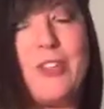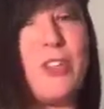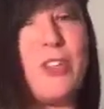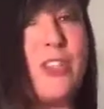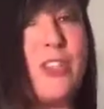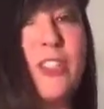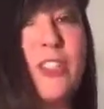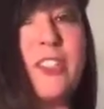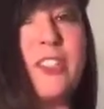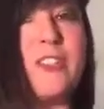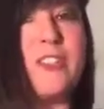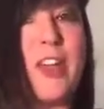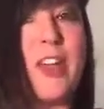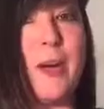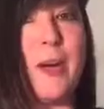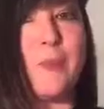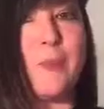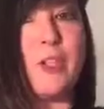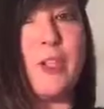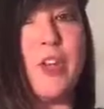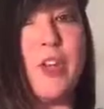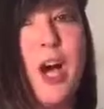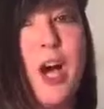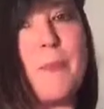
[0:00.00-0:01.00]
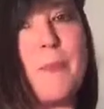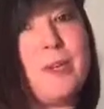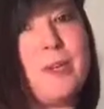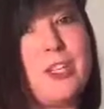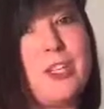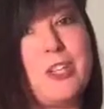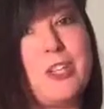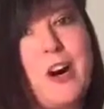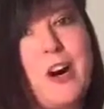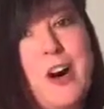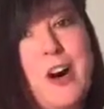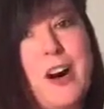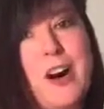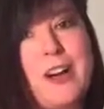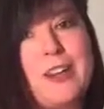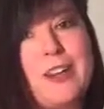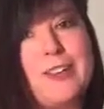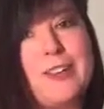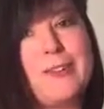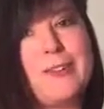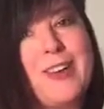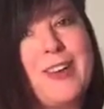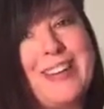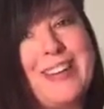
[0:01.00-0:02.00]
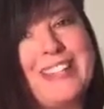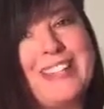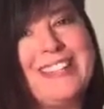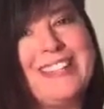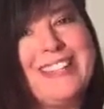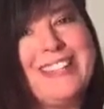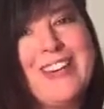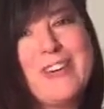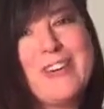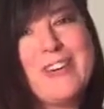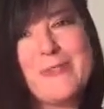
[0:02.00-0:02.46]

You can just set up shop and talk, right?